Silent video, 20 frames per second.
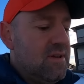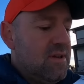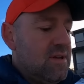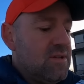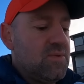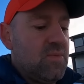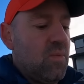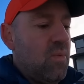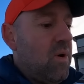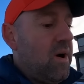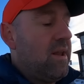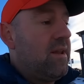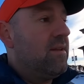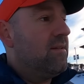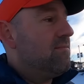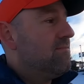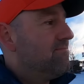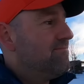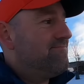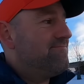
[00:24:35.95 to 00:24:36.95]
It's
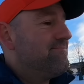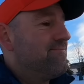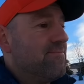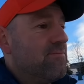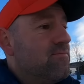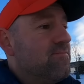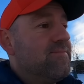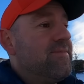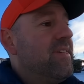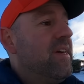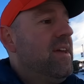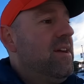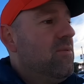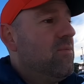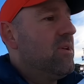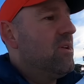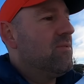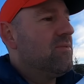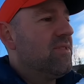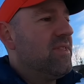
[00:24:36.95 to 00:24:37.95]
one thing
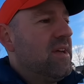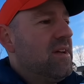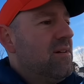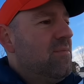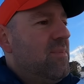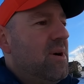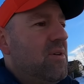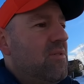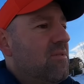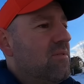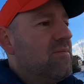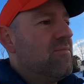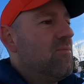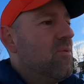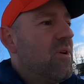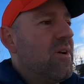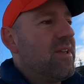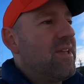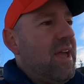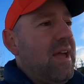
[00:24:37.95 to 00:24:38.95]
we don't think about
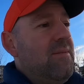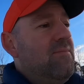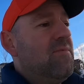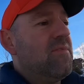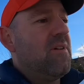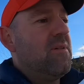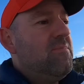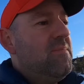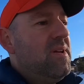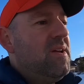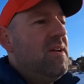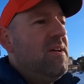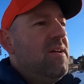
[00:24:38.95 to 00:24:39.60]
where it came from.